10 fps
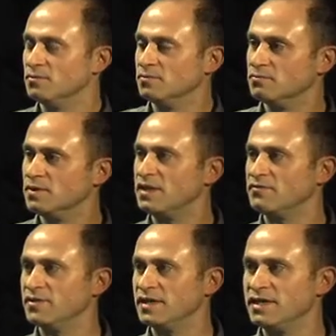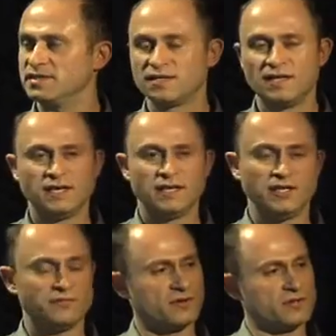or whatever it is,
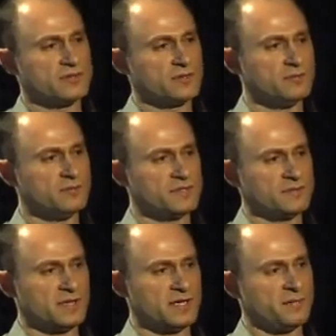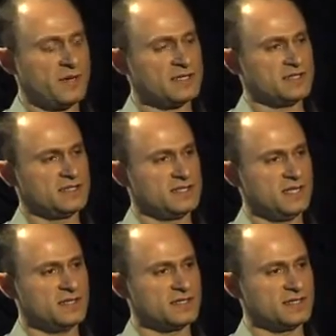you've got some ultimate
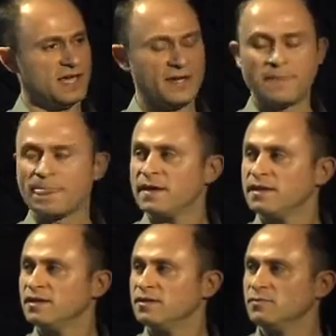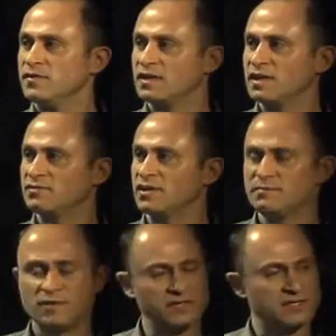capacity that's set. With cloud
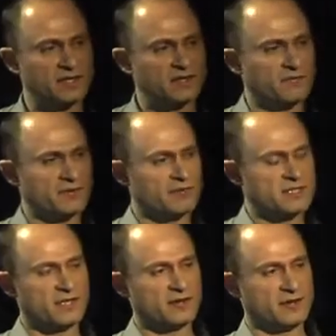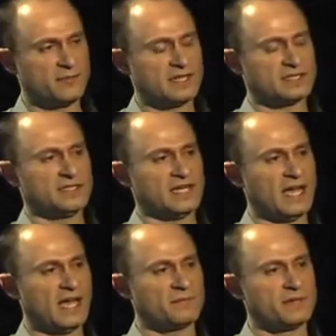computing, there is no capacity
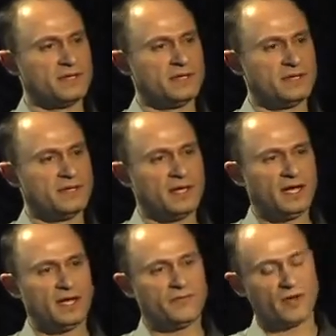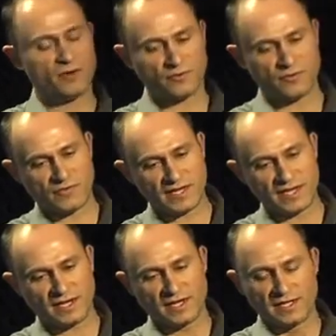cap. The whole
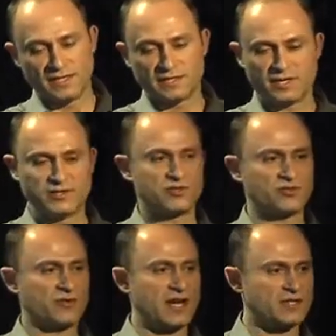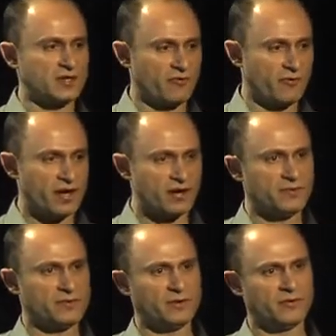thing can stretch and
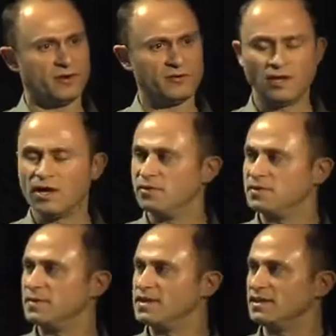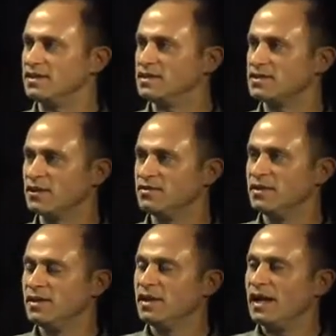grow on load, basically. So
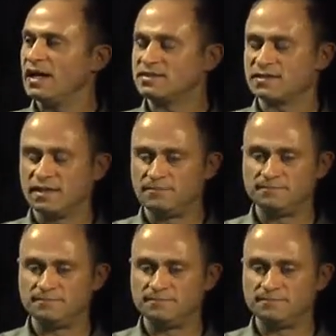as